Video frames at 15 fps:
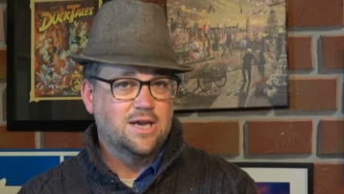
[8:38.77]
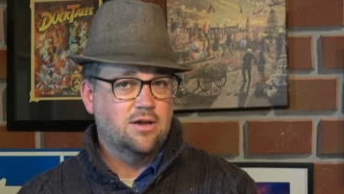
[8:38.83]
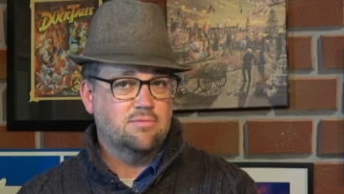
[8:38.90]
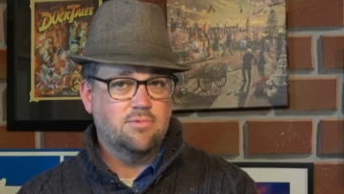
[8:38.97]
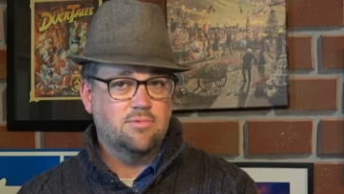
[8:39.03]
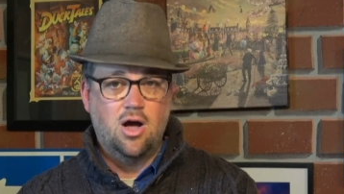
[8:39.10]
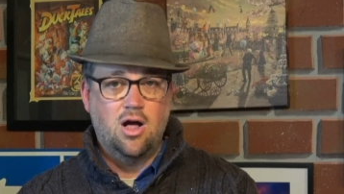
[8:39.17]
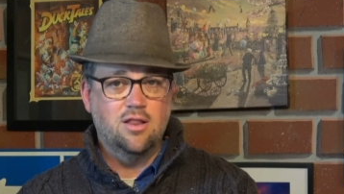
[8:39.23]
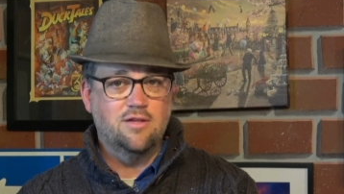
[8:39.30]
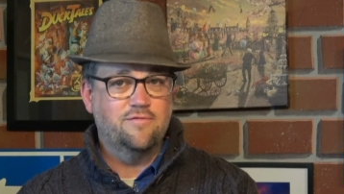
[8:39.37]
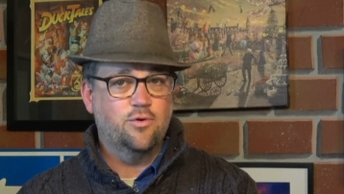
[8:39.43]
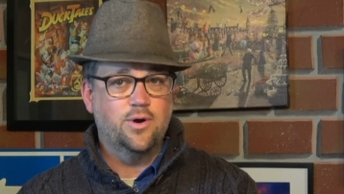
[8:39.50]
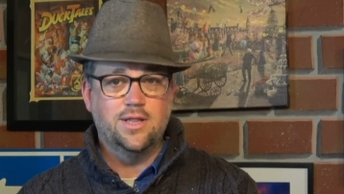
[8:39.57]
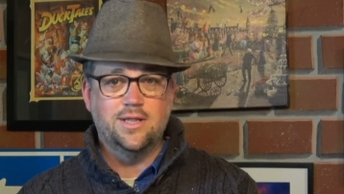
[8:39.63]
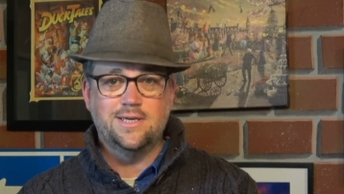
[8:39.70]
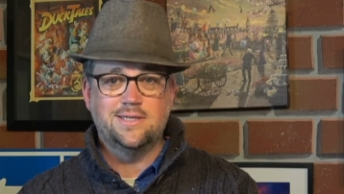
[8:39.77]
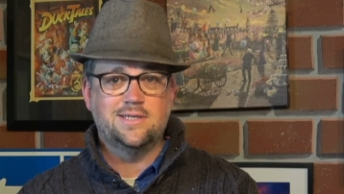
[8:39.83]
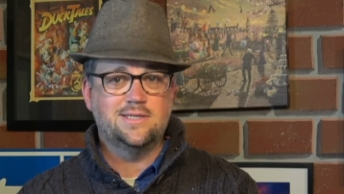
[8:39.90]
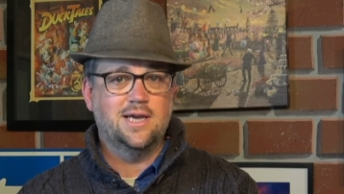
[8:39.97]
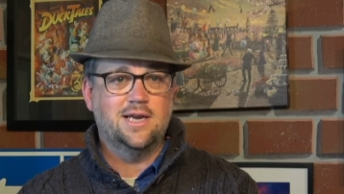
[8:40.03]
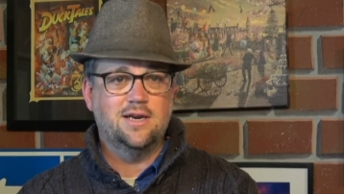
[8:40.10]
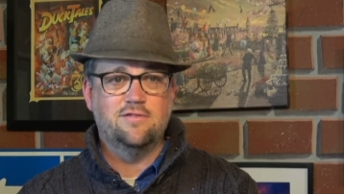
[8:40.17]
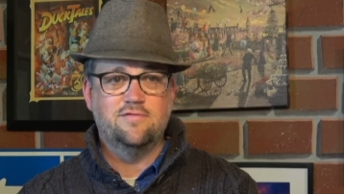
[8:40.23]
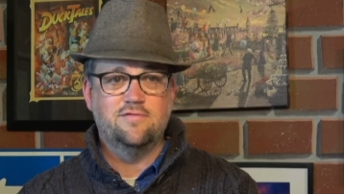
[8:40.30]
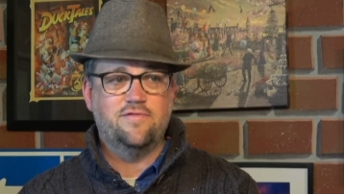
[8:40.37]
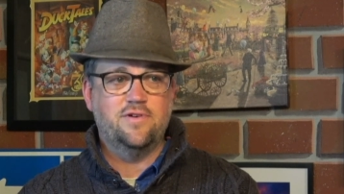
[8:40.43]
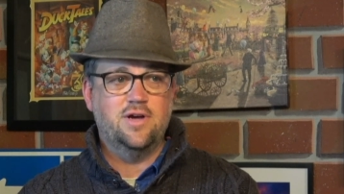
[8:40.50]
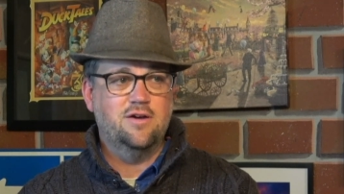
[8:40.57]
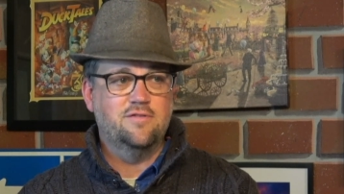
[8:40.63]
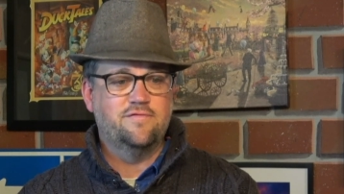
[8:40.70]
like olive oil instead
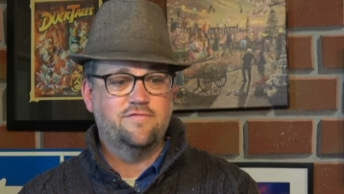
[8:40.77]
of